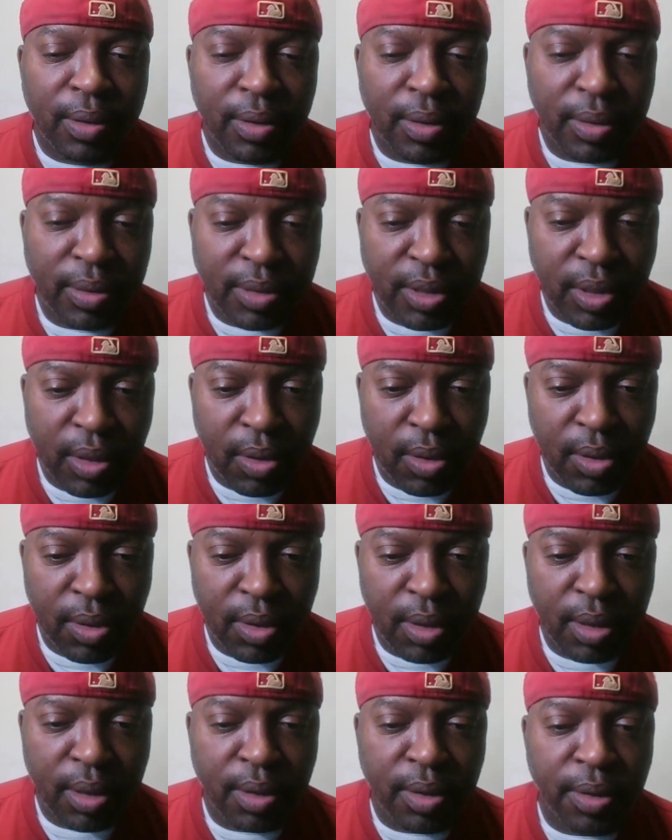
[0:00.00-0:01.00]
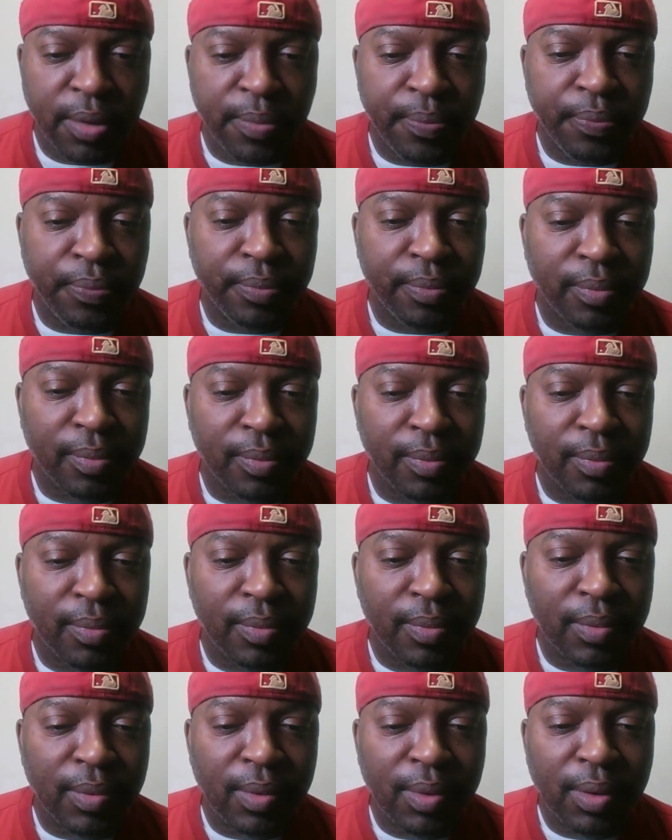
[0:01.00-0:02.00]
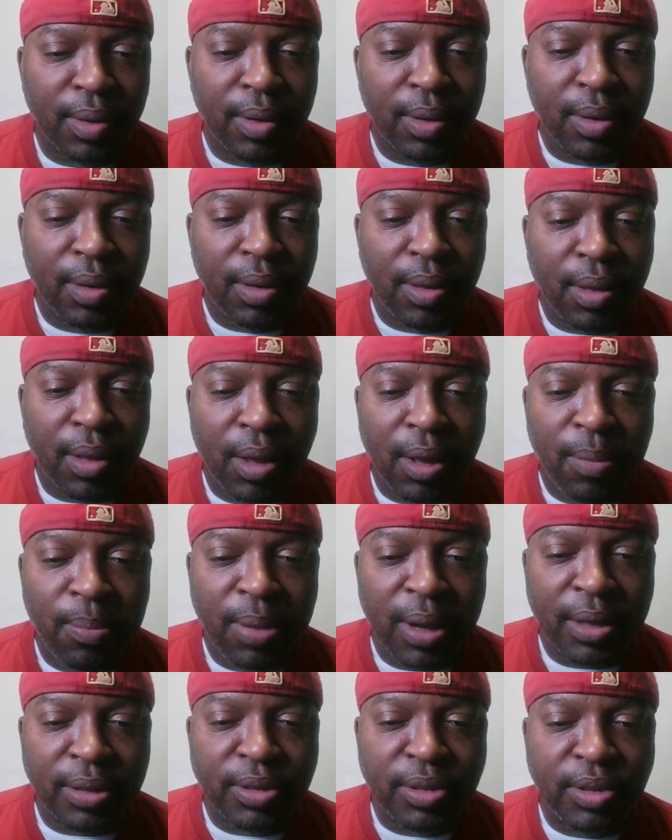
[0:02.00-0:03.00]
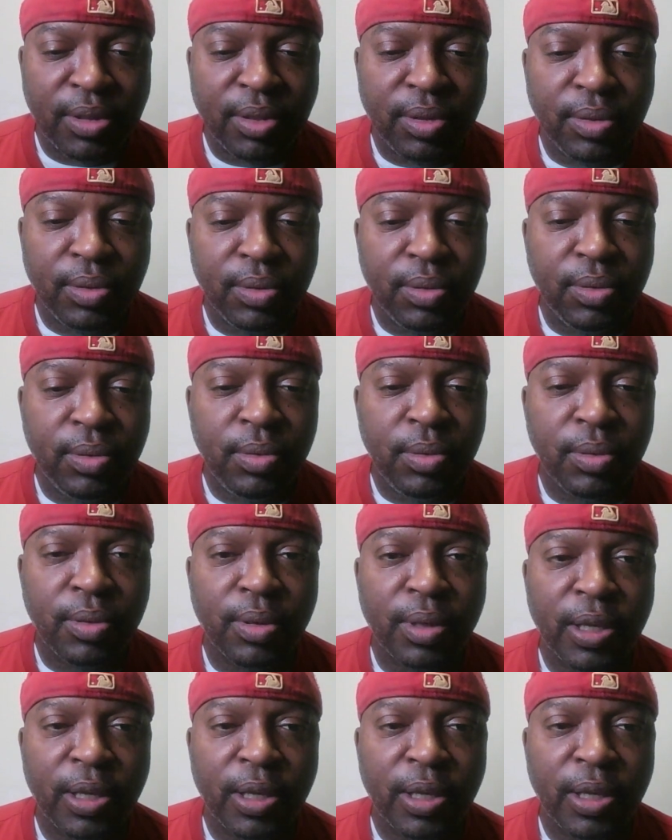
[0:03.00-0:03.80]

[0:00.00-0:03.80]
So, I'm about to